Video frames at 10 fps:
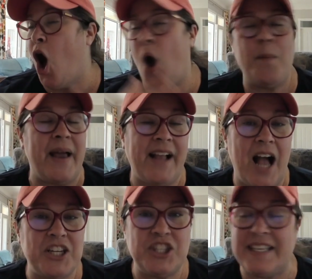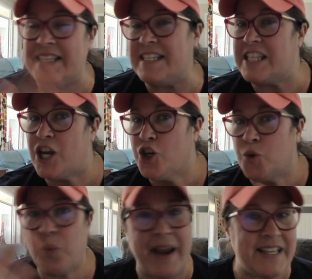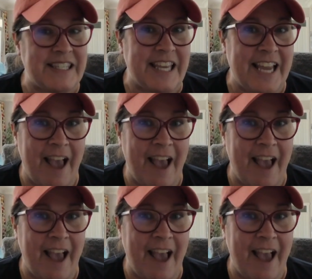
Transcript: oh my gosh, this is the greatest thing